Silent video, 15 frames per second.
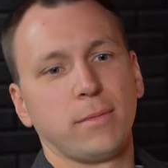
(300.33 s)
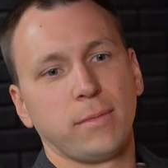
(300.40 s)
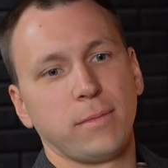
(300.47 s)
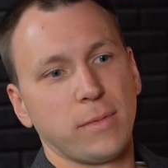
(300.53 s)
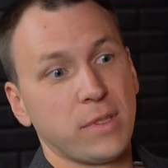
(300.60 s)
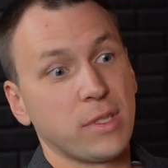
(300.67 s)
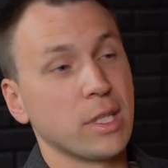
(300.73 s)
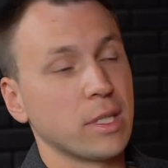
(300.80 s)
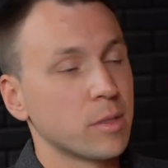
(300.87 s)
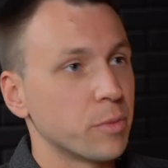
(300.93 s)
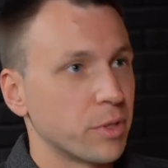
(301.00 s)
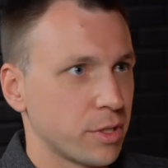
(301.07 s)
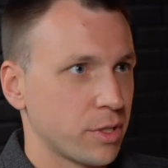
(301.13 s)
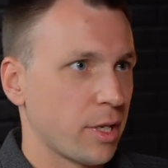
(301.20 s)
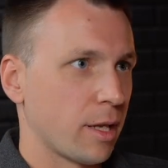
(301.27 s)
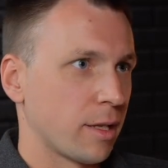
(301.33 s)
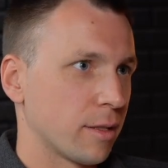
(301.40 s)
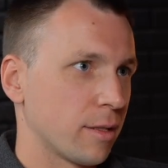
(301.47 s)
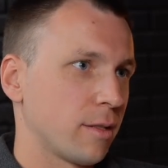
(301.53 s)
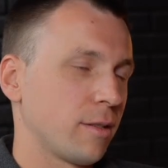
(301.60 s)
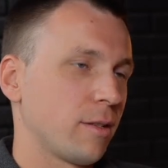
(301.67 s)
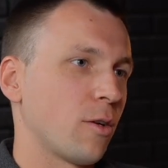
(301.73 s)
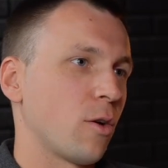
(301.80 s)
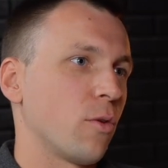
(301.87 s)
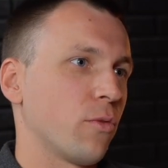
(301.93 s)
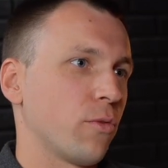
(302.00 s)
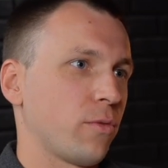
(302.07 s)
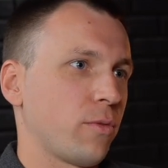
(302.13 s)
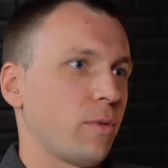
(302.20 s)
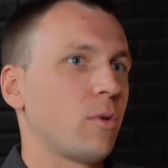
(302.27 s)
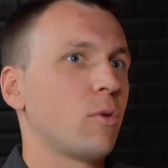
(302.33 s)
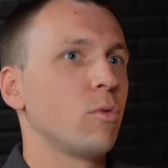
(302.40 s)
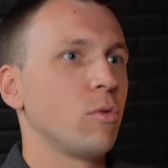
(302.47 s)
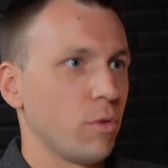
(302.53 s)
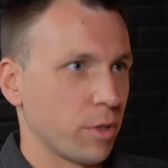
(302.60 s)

6% of all